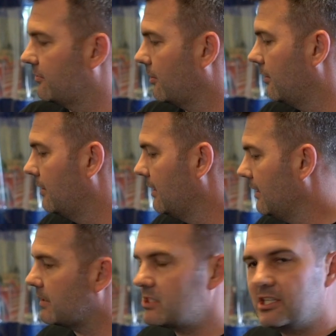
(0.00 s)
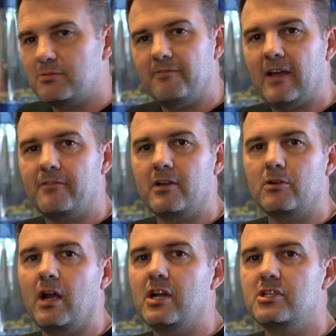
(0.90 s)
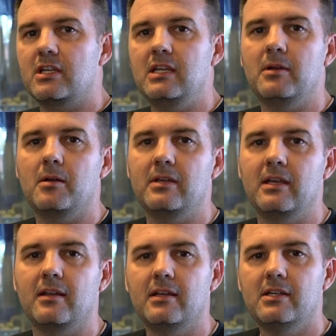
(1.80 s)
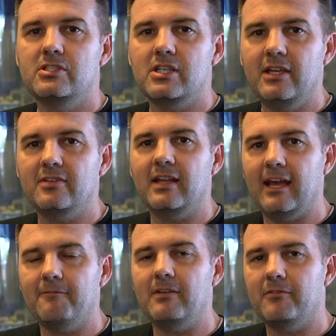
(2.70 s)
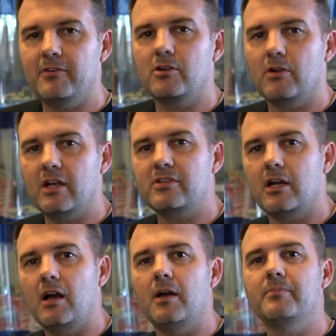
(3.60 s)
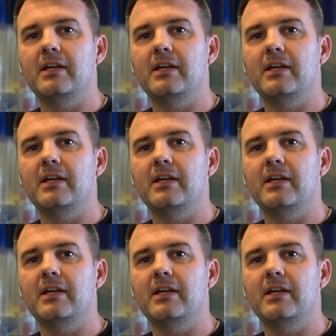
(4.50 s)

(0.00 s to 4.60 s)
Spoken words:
So now, Jason with Fender Garage. You can email me at jason@fatfendergarage.com.